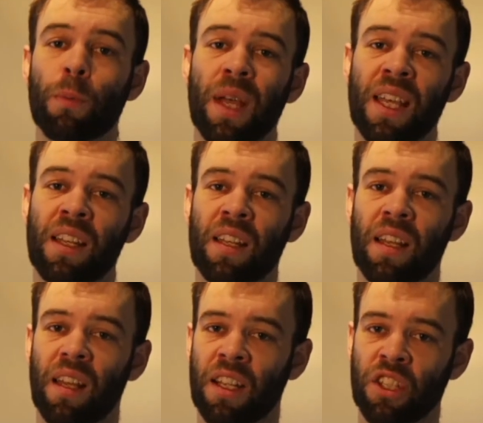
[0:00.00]
made
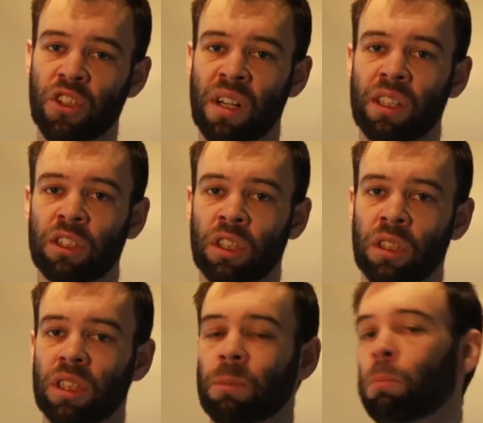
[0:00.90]
an Australian dollar
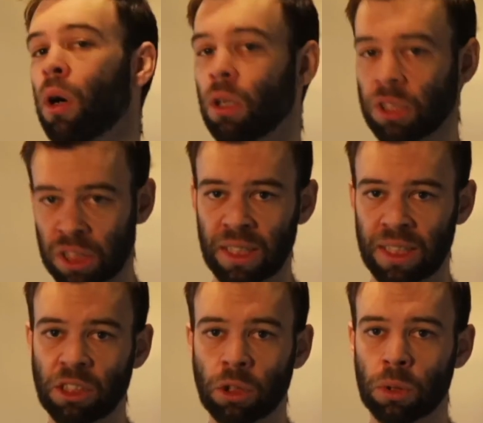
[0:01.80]
deposit
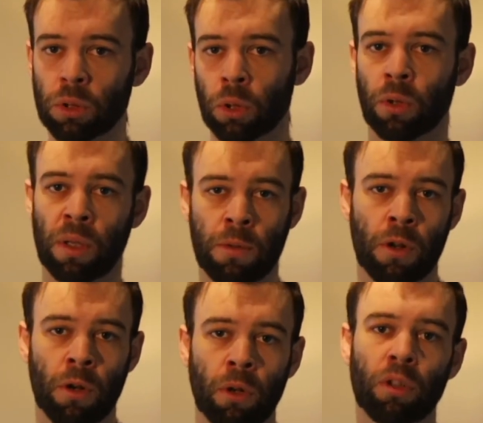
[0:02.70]
into your
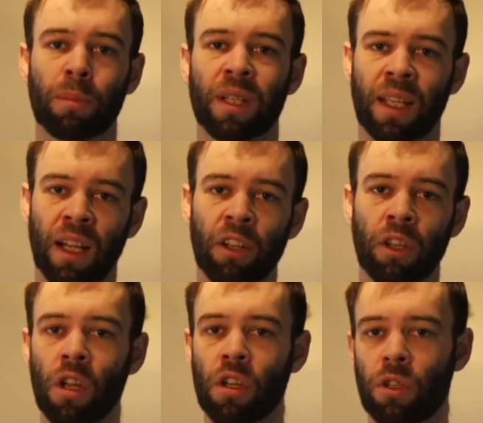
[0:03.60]
crypto.com account
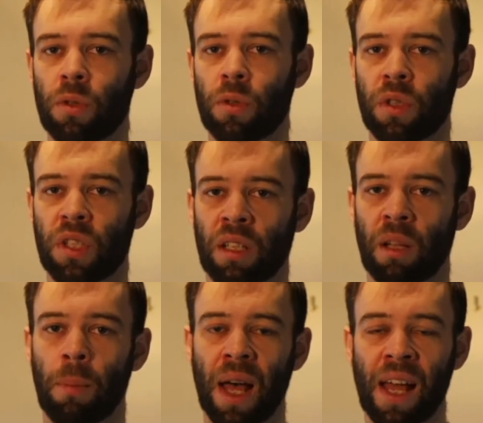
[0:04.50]
using
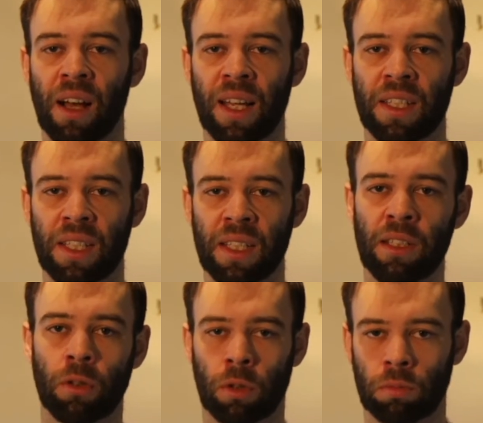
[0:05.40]
PayID
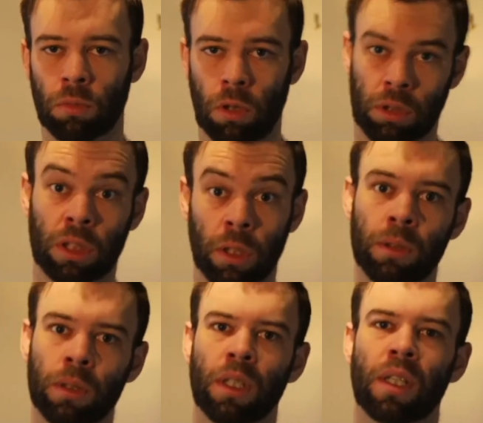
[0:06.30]
or OSCO,
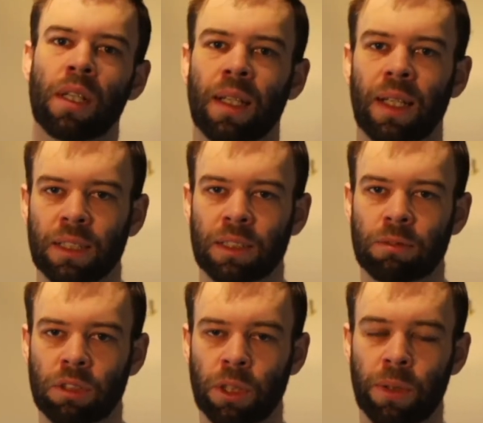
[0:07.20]

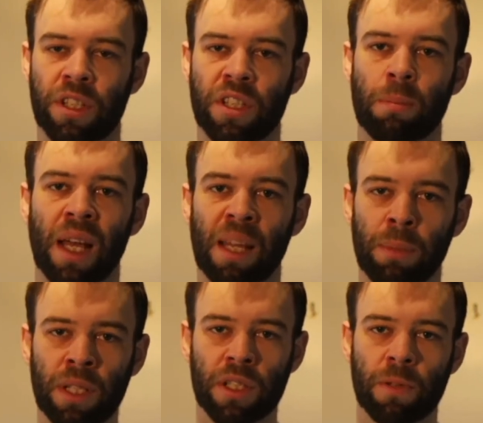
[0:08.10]
so instant
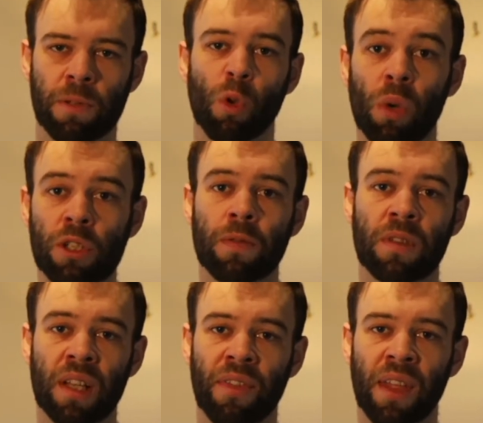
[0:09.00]
payments. Once you've
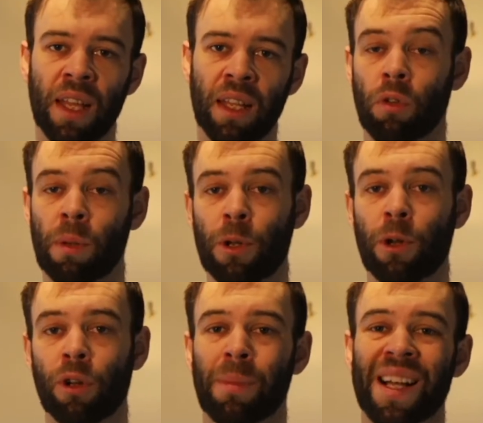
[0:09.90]
done that,
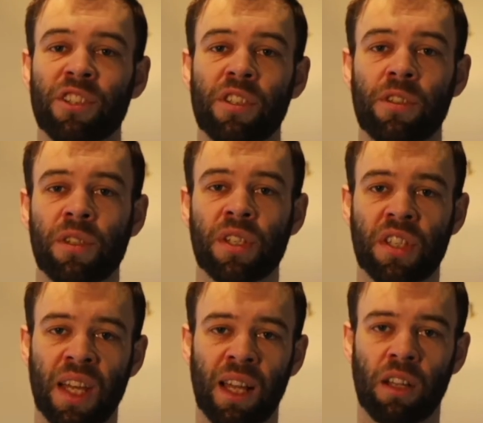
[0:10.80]
crypto.com actually uses
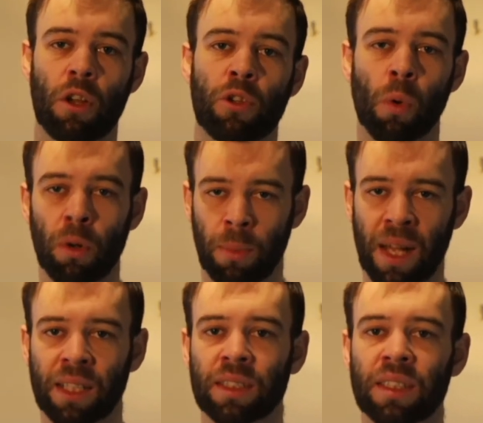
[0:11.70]
that to
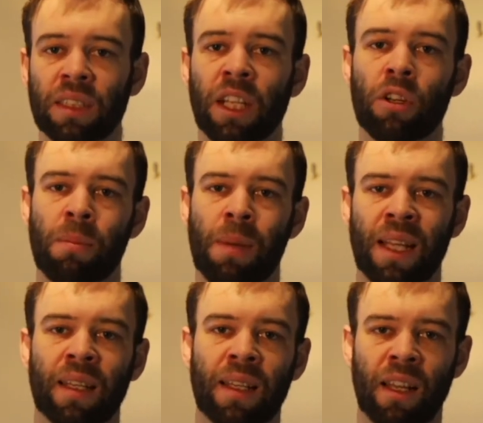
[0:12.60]
automatically link your bank
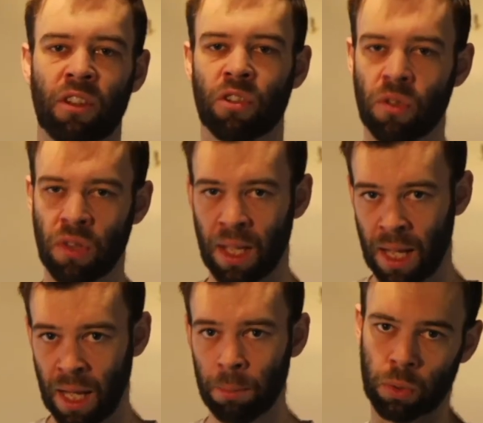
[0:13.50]
account to the
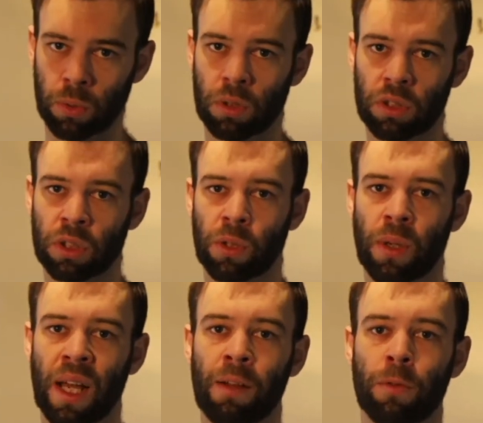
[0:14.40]
app. So you
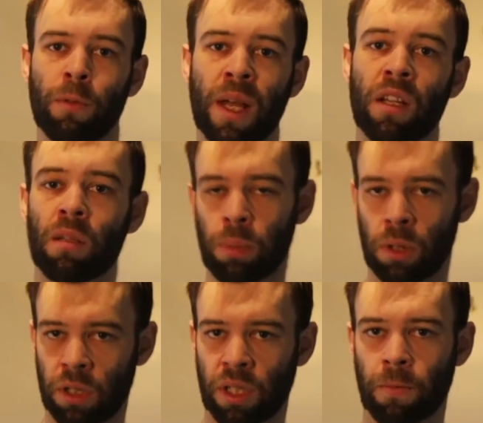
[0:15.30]
have to have made a
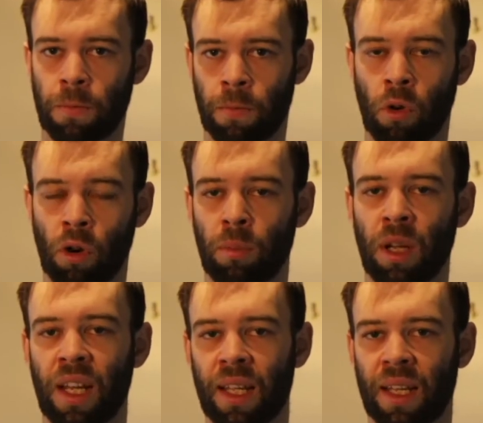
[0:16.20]
deposit from
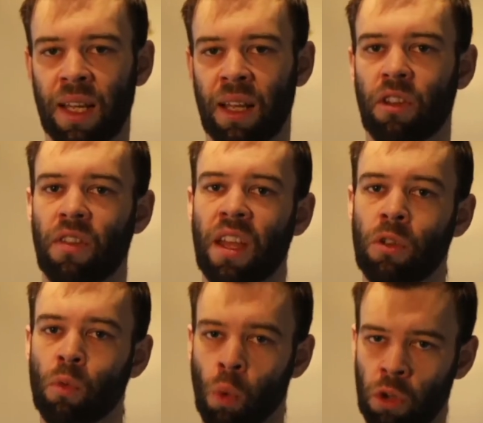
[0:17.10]
an account that
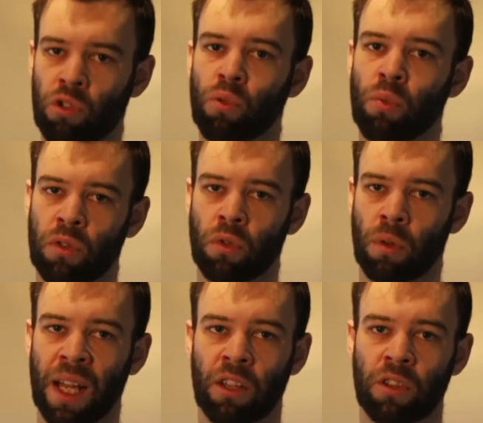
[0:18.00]
you want to withdraw
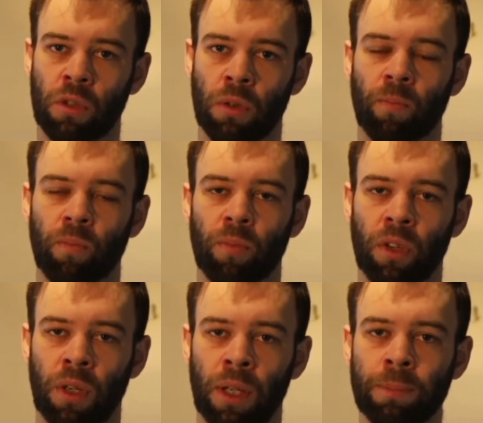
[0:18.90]
back to.
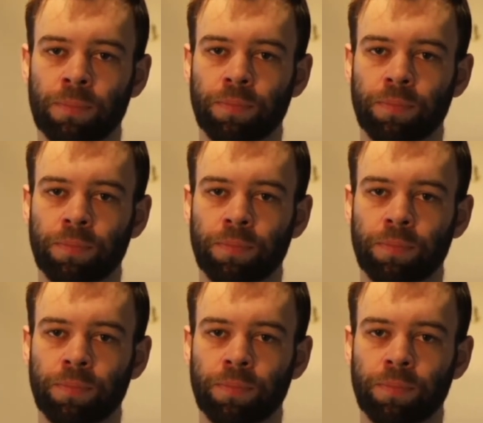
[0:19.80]
All right?